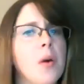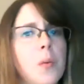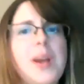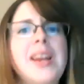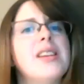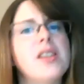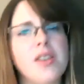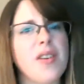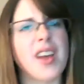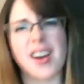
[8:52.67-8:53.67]
We need to
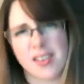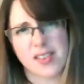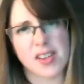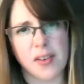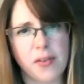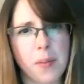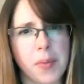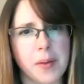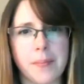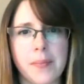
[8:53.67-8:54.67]
know that kind of stuff from
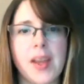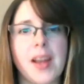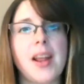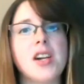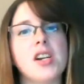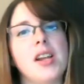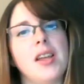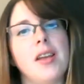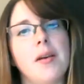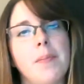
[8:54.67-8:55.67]
them, and
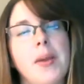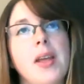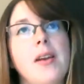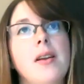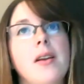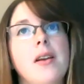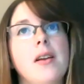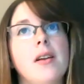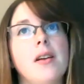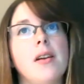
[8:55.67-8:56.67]
actually being
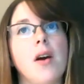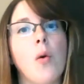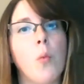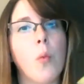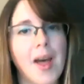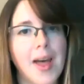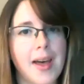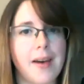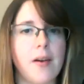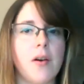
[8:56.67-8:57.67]

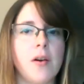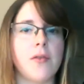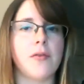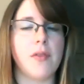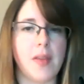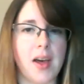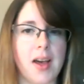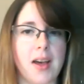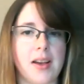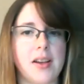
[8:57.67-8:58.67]
aware of
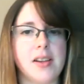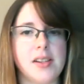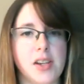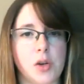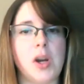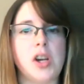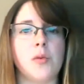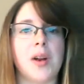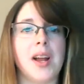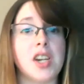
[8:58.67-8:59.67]
their
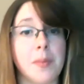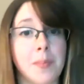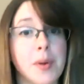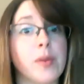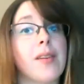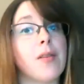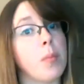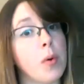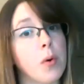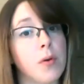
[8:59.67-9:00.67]
situation will actually build that
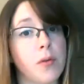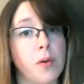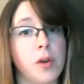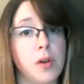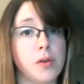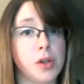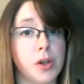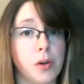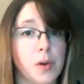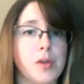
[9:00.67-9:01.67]
rapport for you
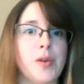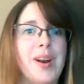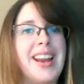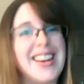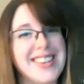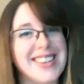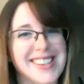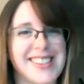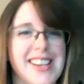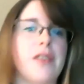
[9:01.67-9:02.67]
too, which will lend
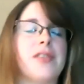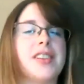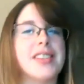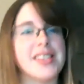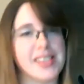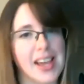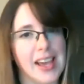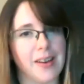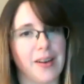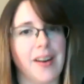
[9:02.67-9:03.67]
itself to the
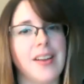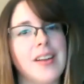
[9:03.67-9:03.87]
sale